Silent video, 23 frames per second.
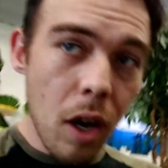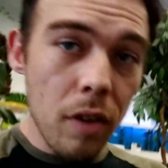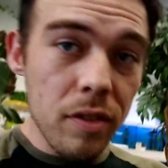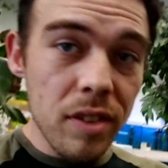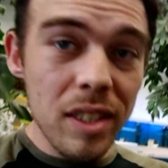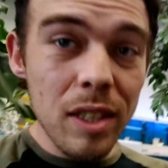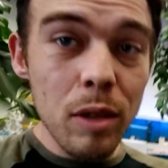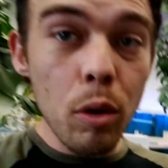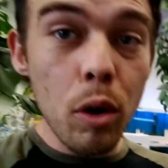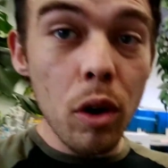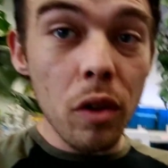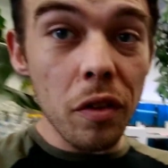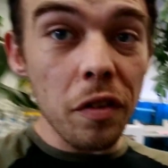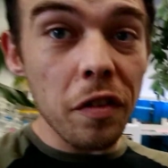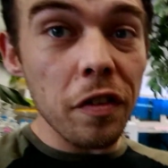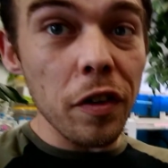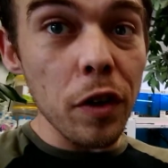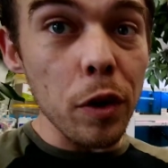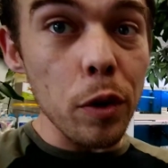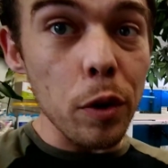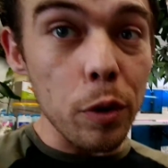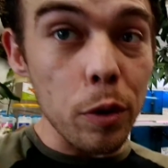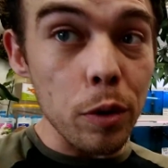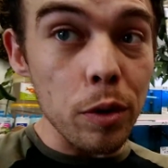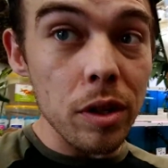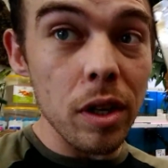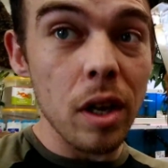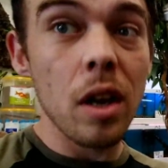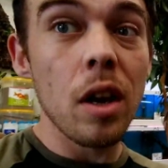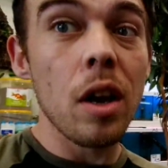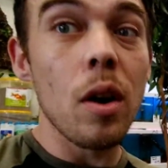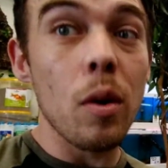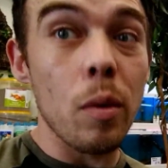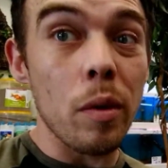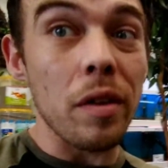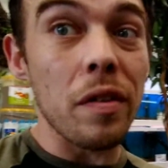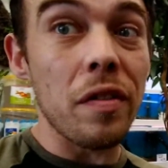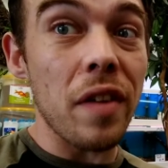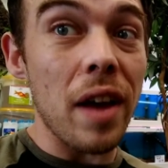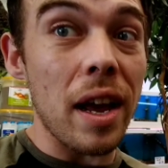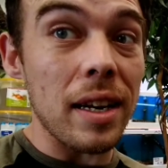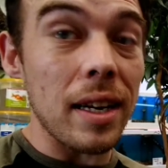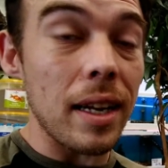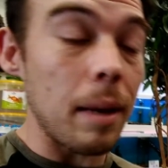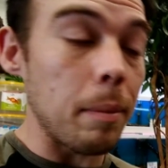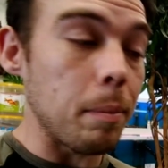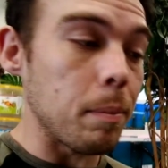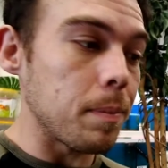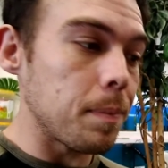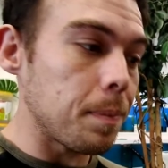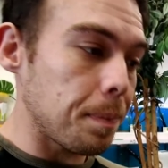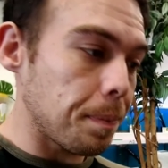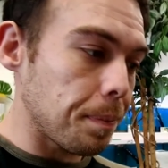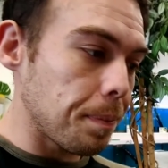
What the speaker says: I've still got the food we fed him.